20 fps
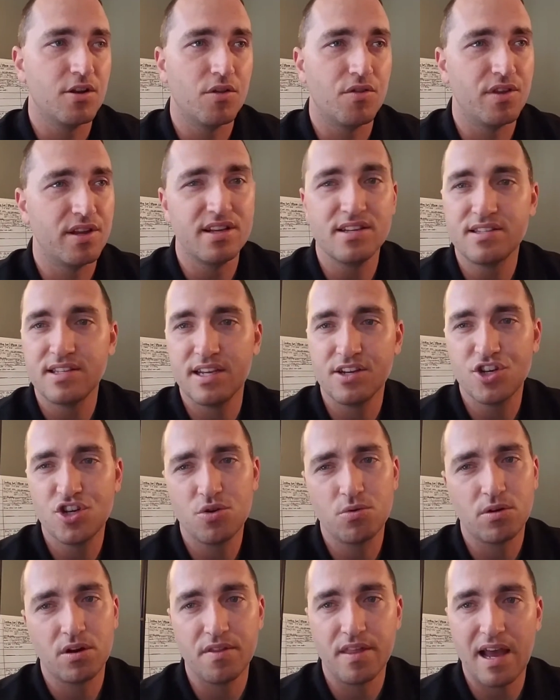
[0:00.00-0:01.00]
this
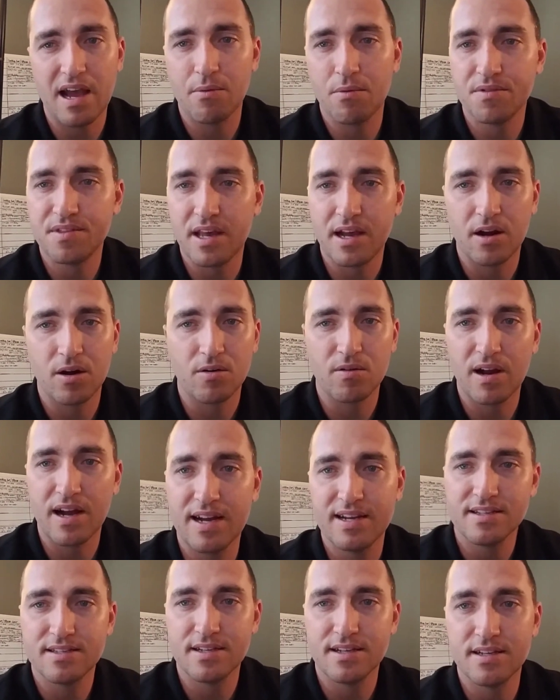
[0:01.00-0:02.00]
issue or that one that
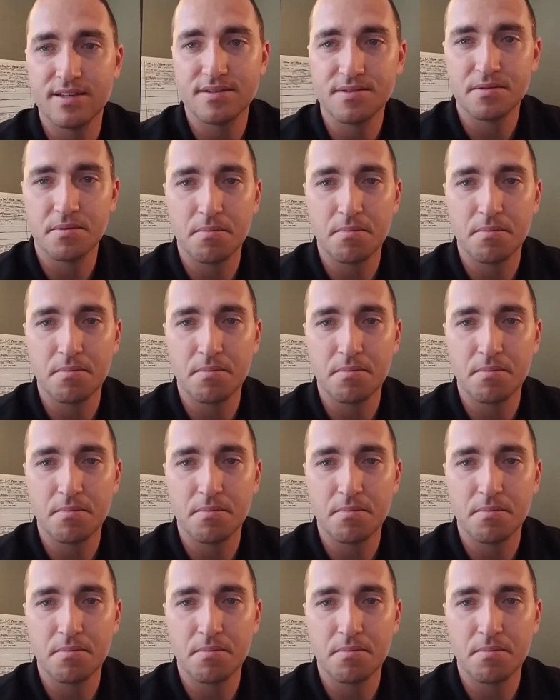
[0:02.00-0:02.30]
arises